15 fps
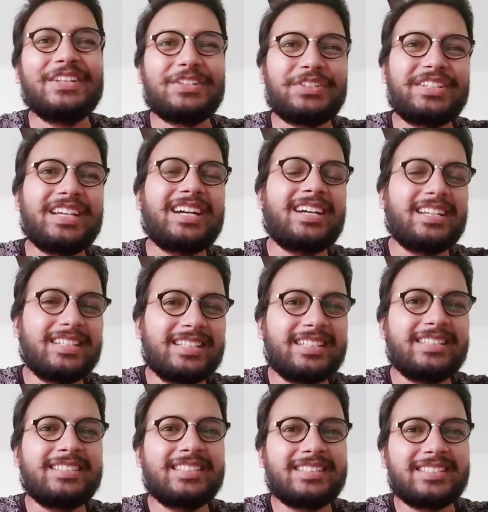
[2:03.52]
yeah,
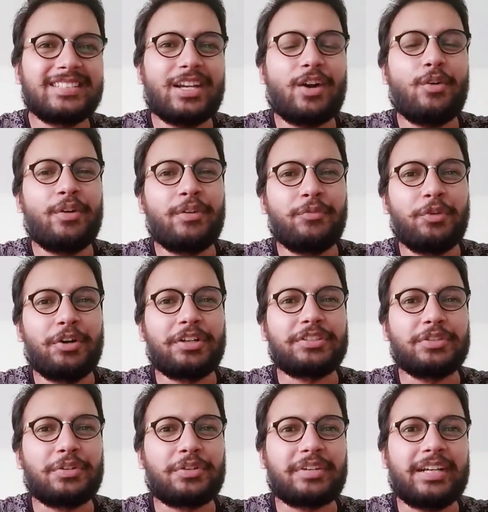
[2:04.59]
this is how it works
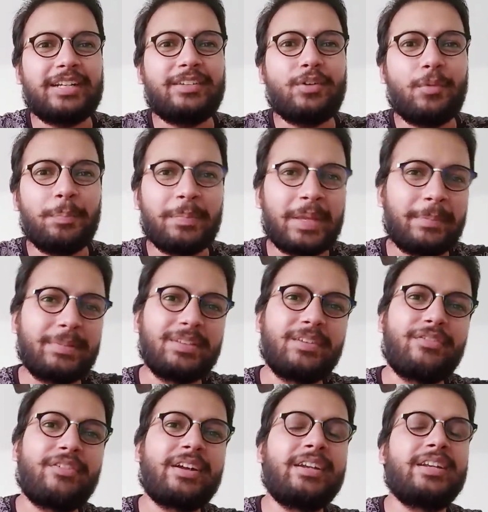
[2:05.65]
out, right? Maybe the
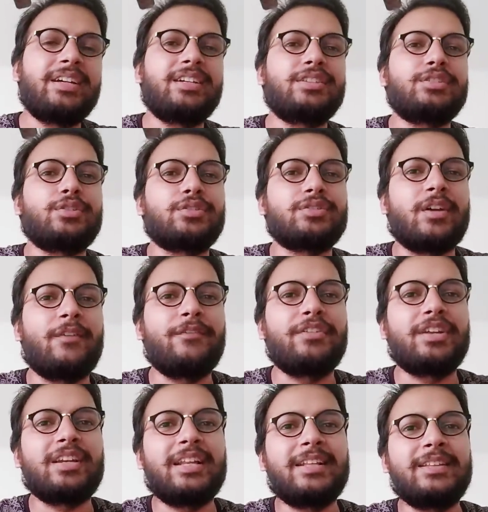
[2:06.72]
funders or somewhere,
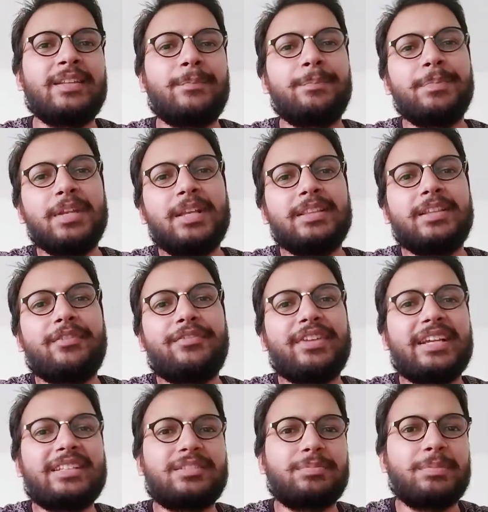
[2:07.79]
like the
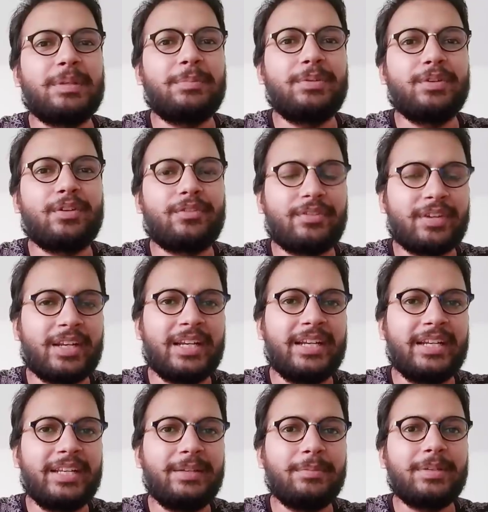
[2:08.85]
face may be of a
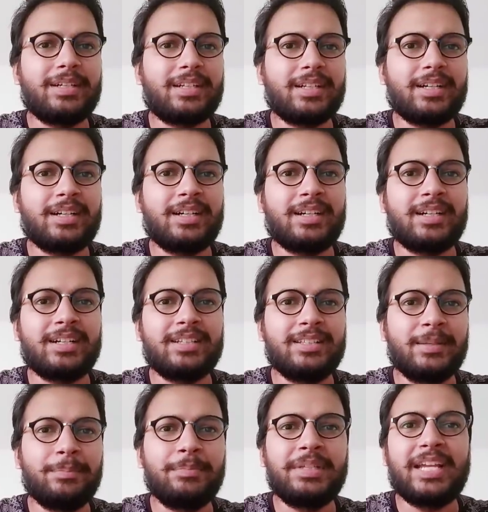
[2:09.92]
lady, but the
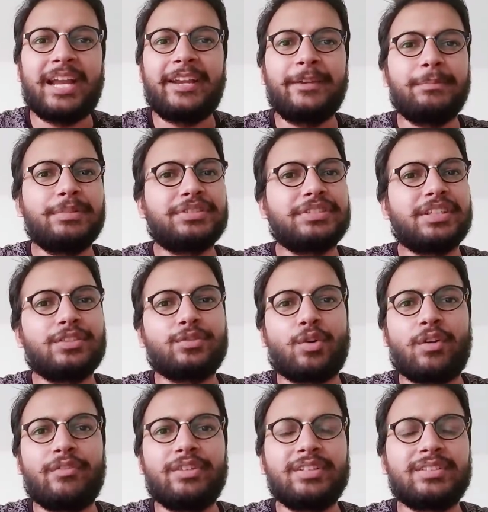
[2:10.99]
behind picture is
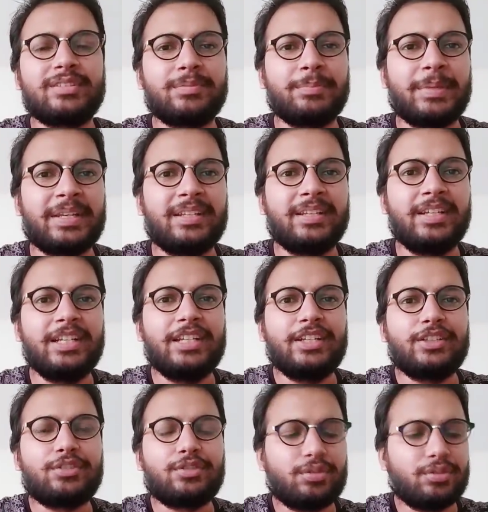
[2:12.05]
always men.
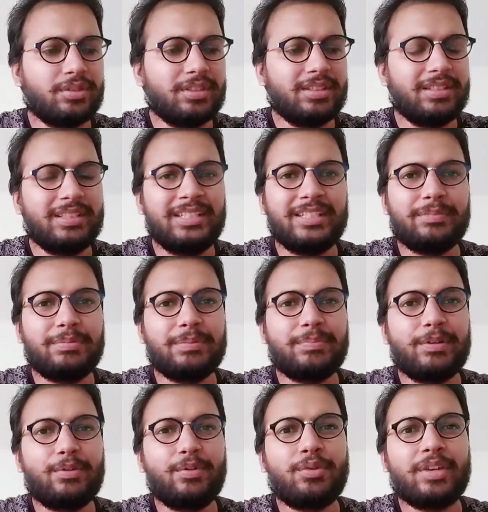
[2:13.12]
So these people
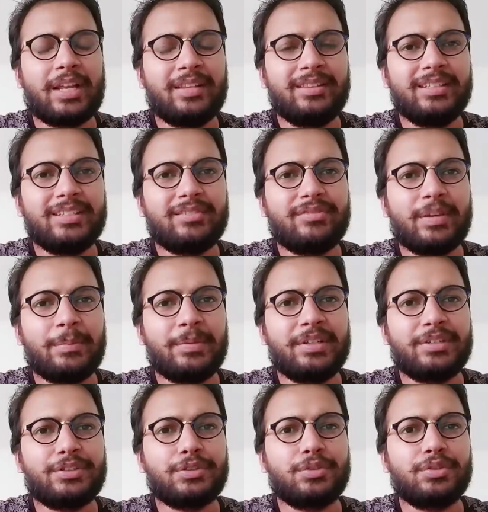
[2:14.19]
who run these
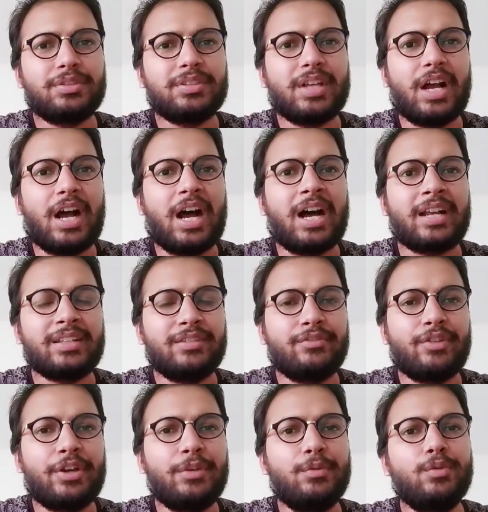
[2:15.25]
feminist shows are the
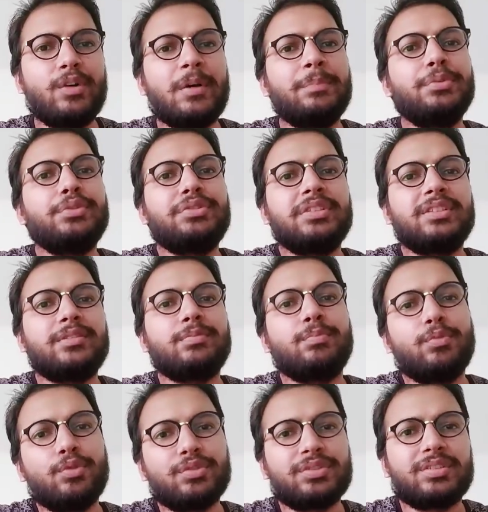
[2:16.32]
one who abuses
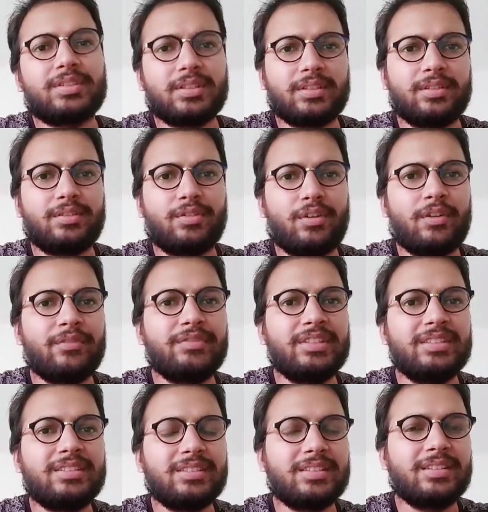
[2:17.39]
most of
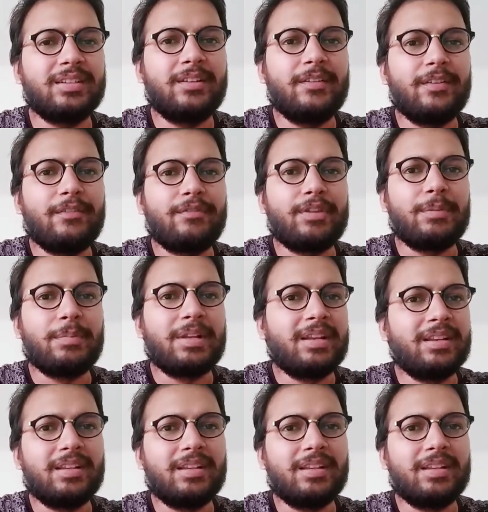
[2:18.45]
these female